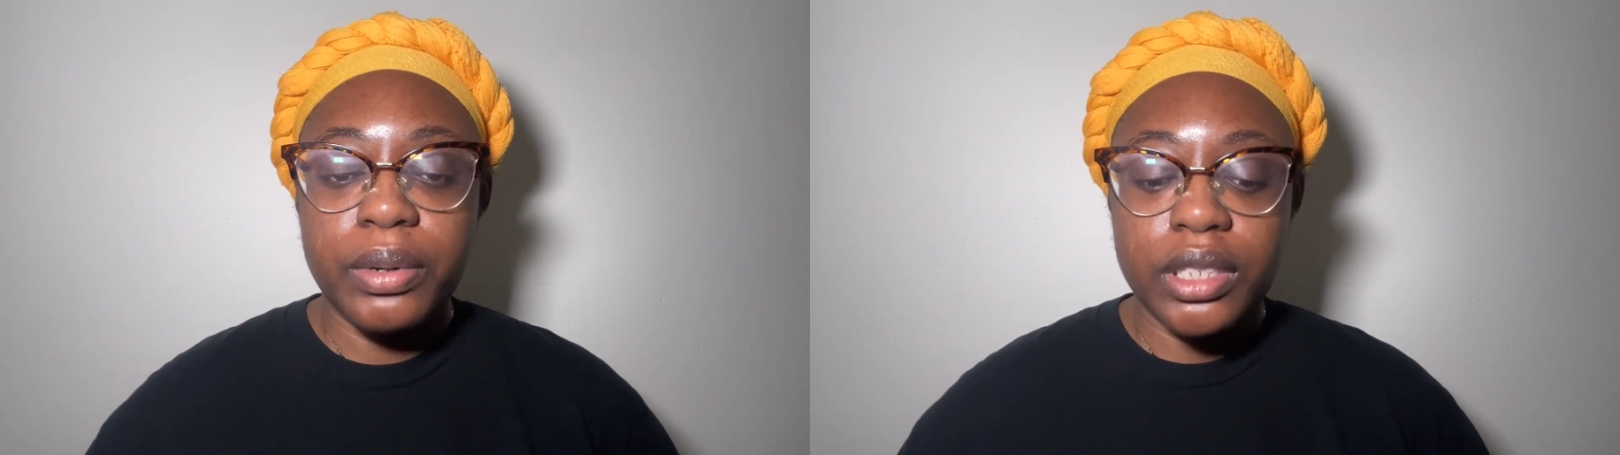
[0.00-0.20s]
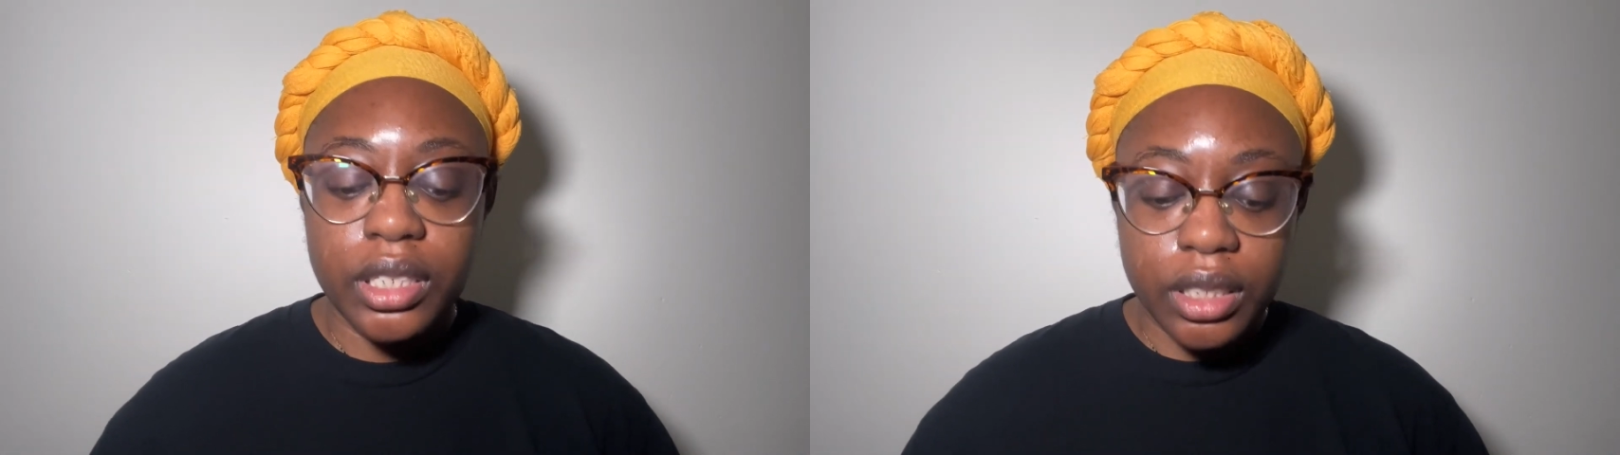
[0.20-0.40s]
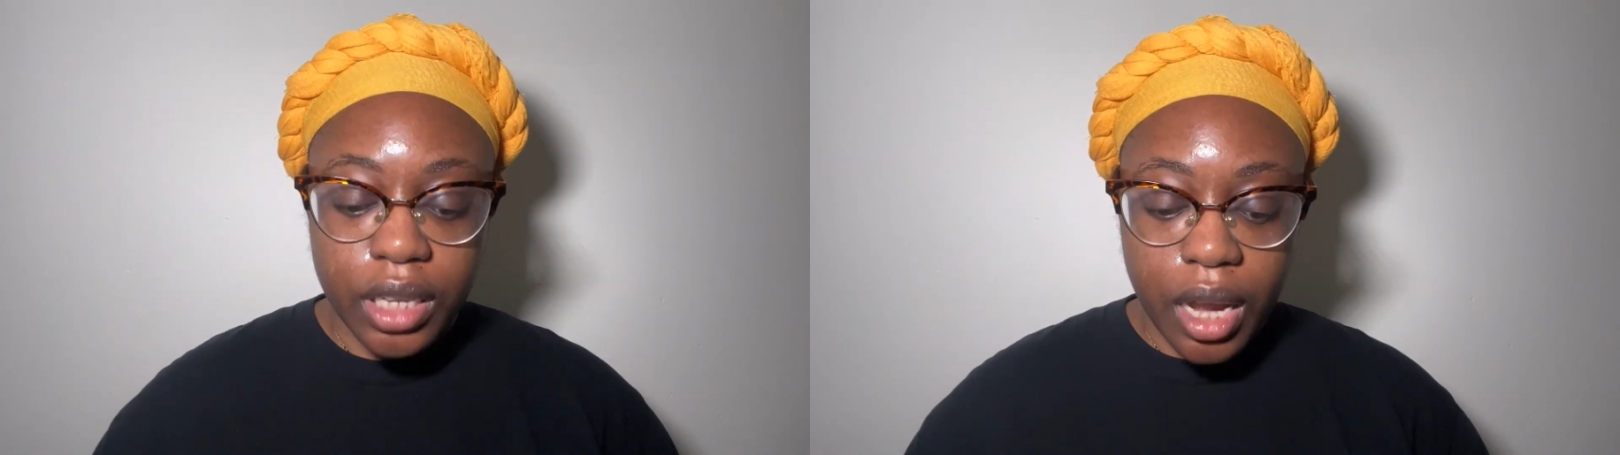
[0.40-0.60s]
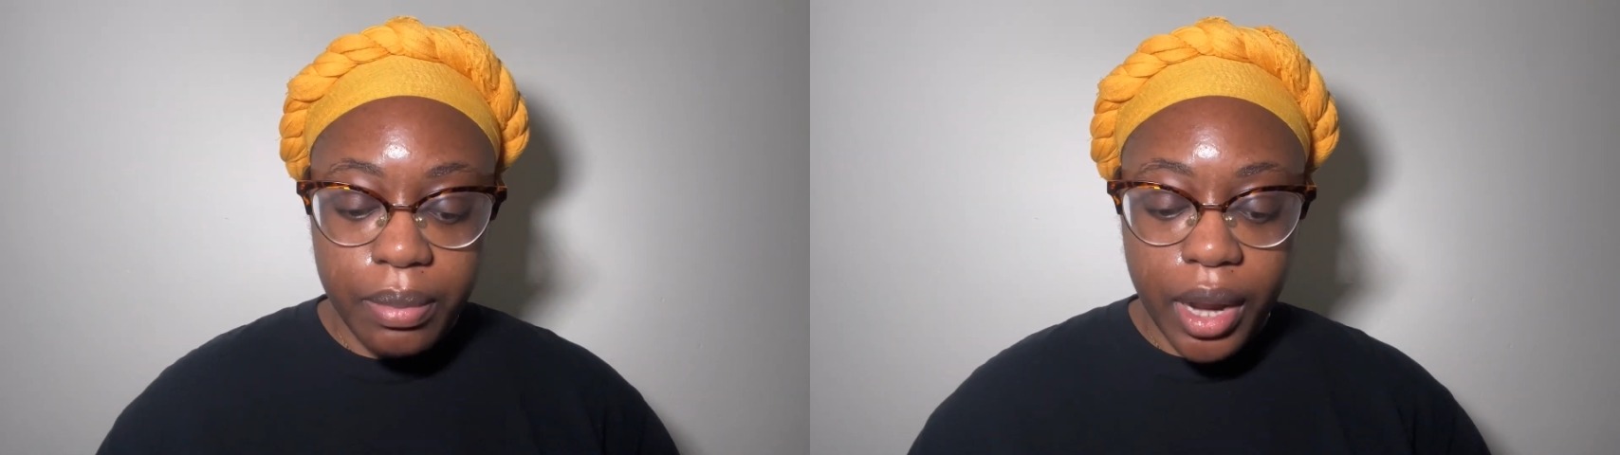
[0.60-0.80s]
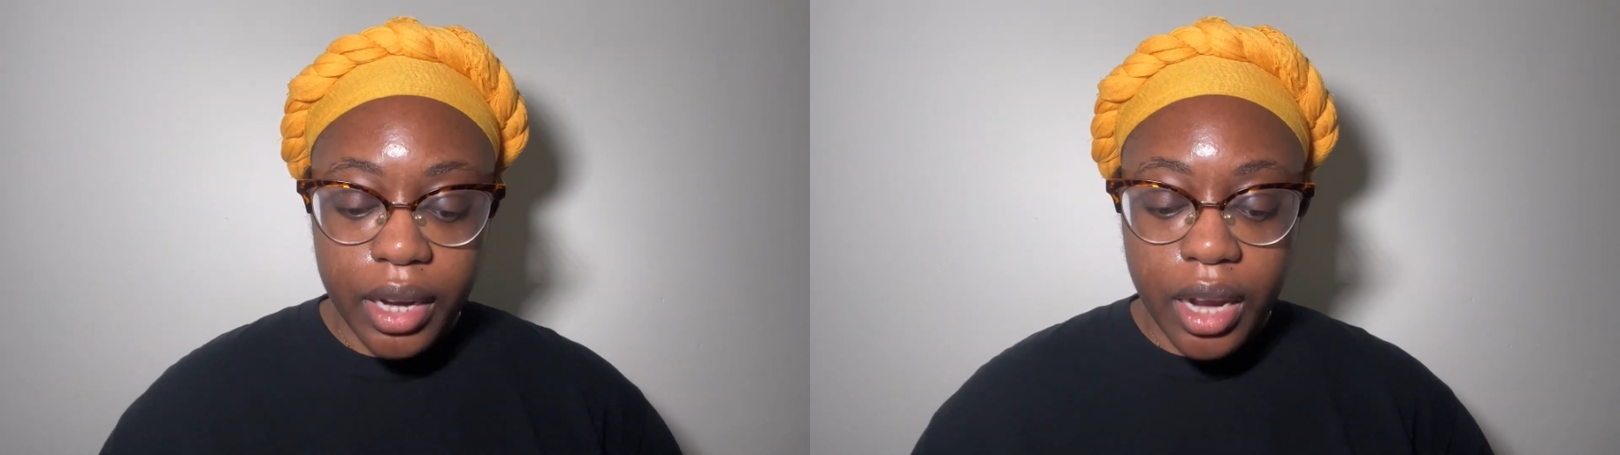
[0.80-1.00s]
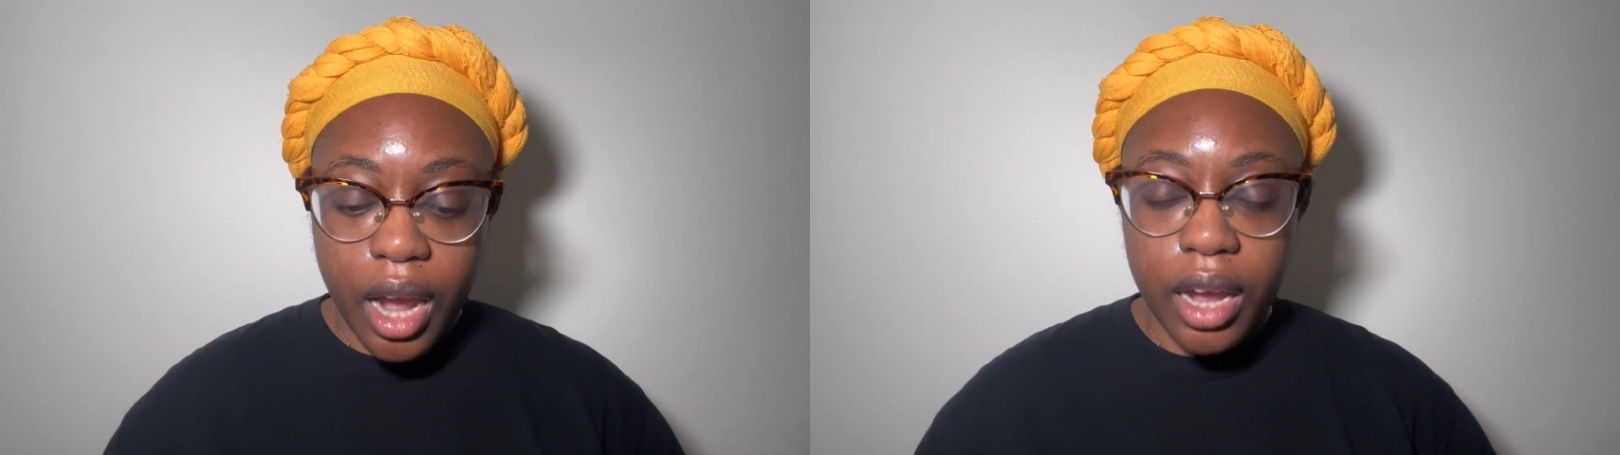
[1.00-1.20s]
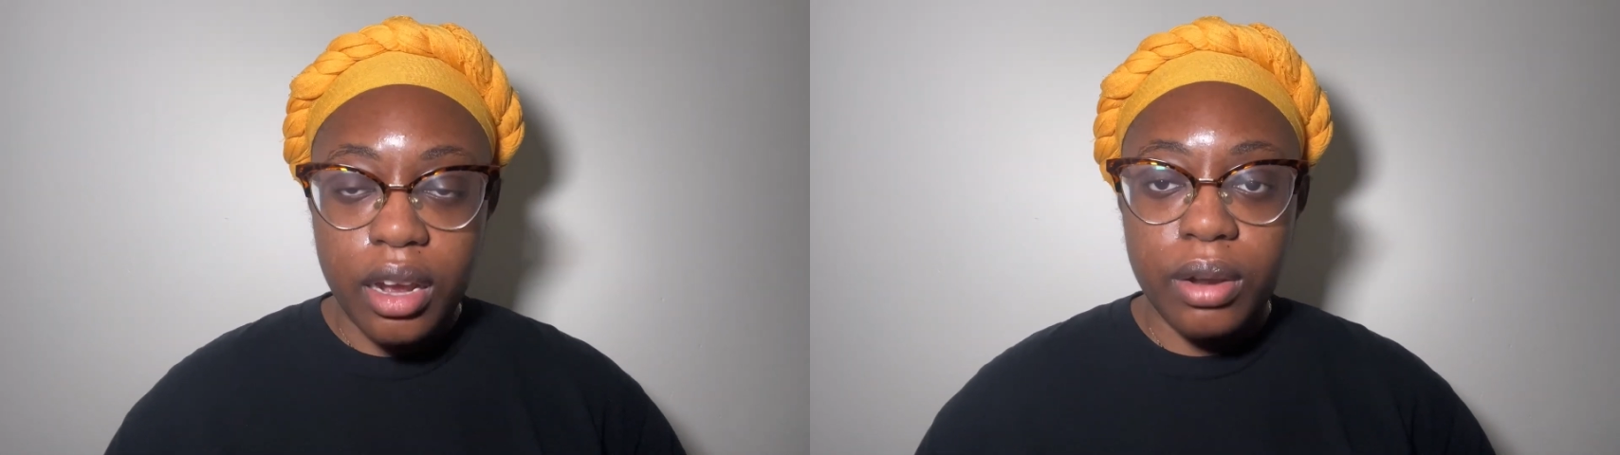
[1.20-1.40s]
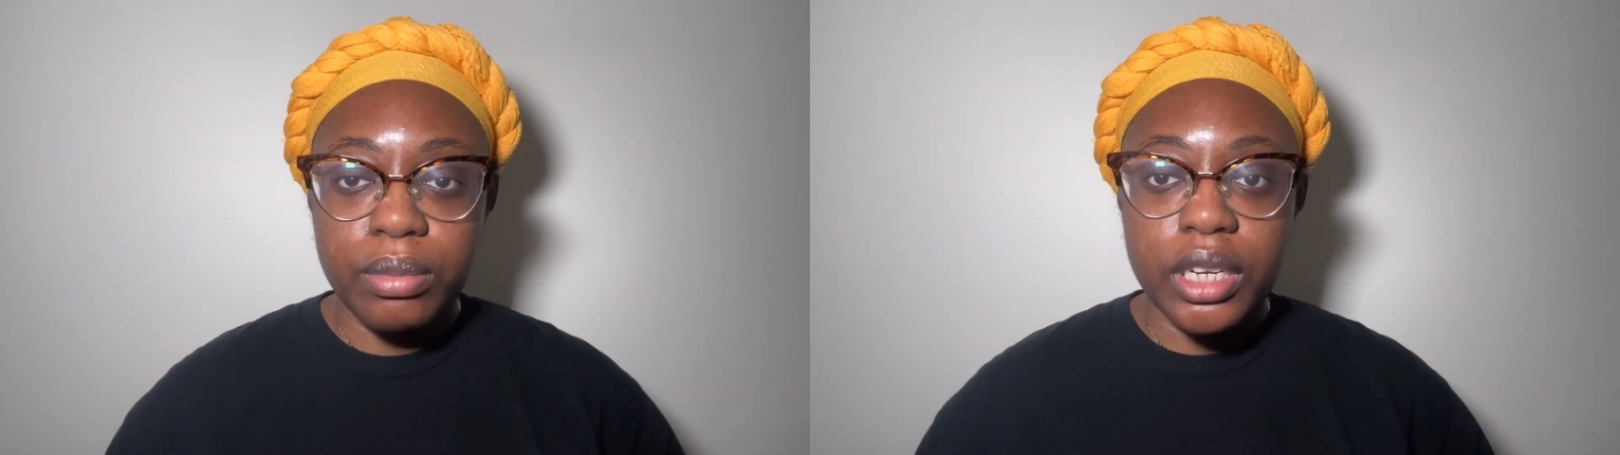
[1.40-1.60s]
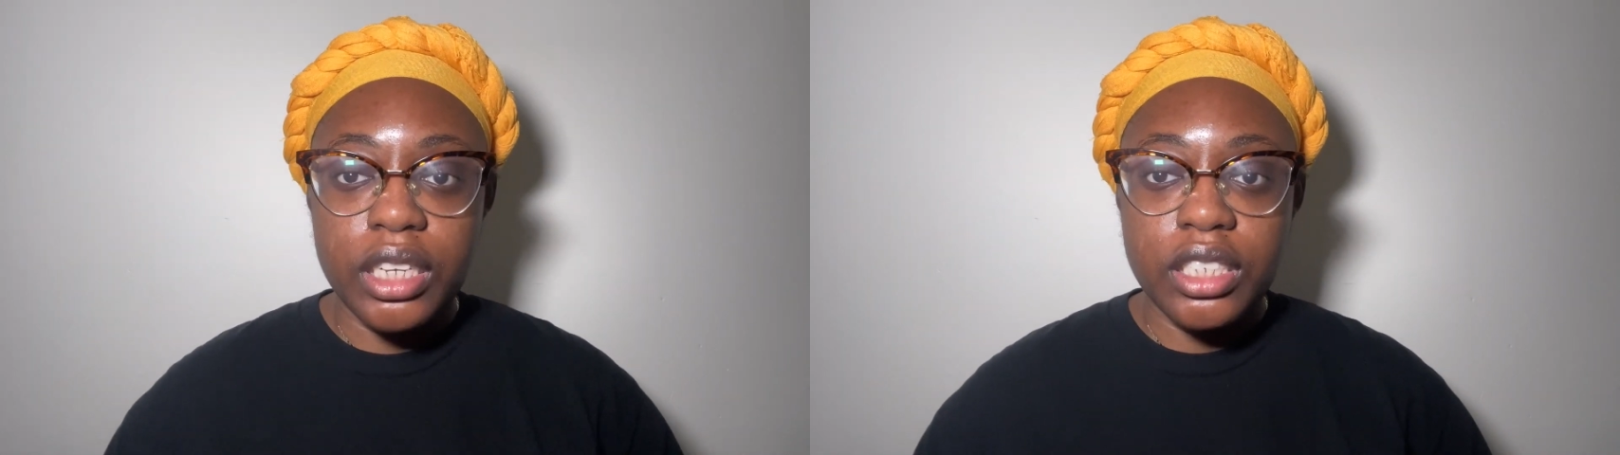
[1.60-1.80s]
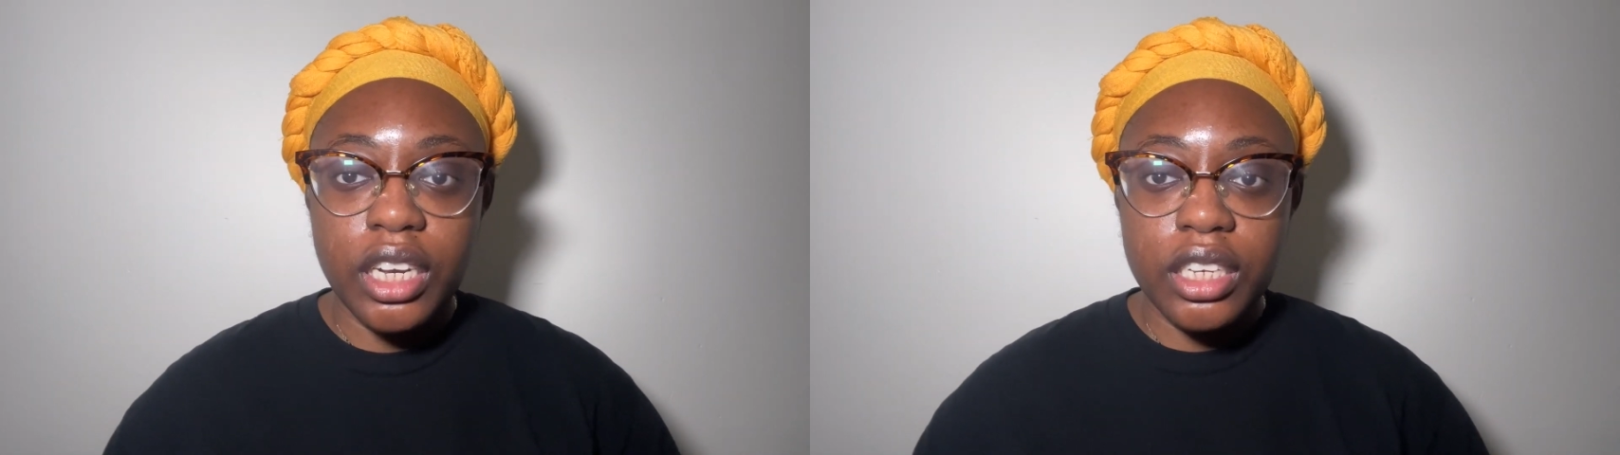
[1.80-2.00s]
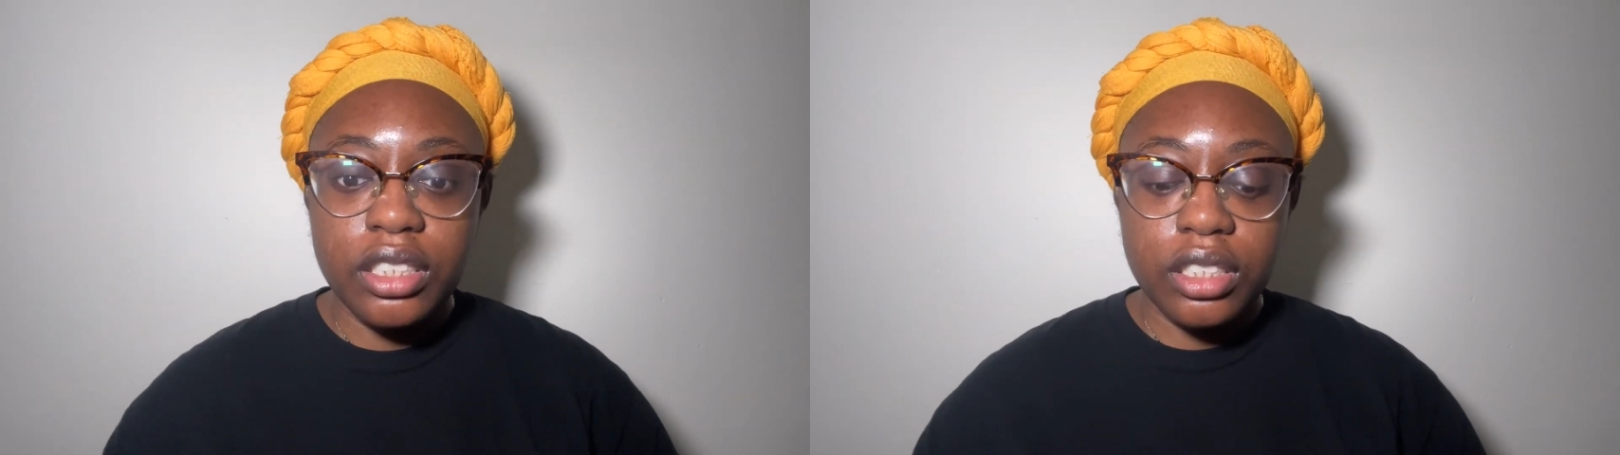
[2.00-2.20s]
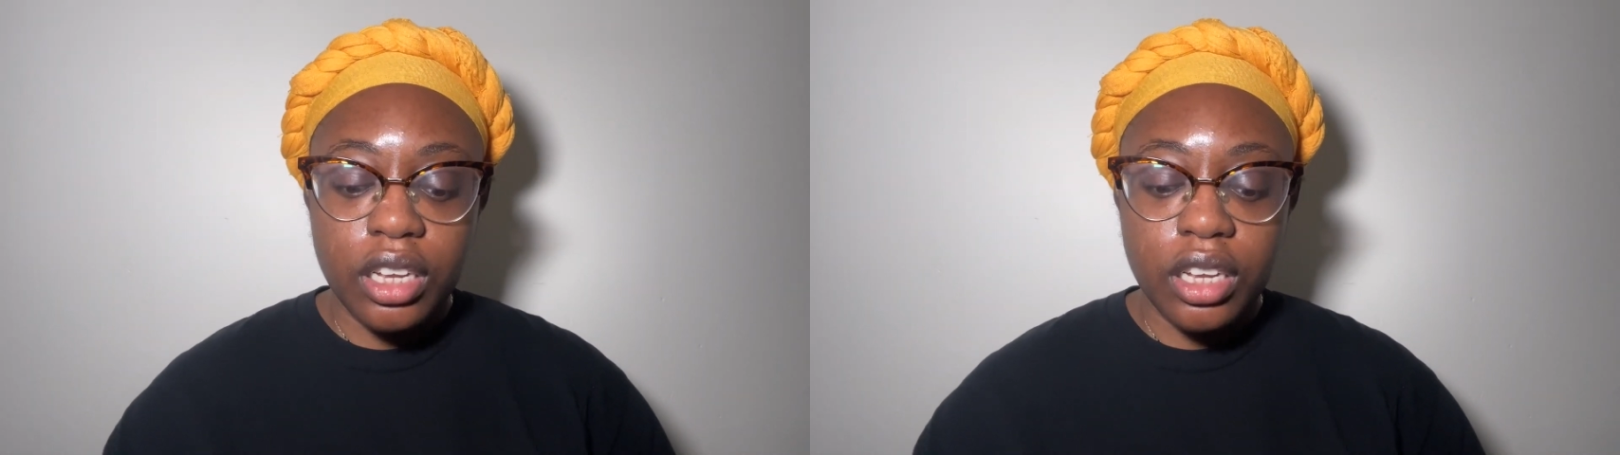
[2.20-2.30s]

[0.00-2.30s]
but this time I got keychains.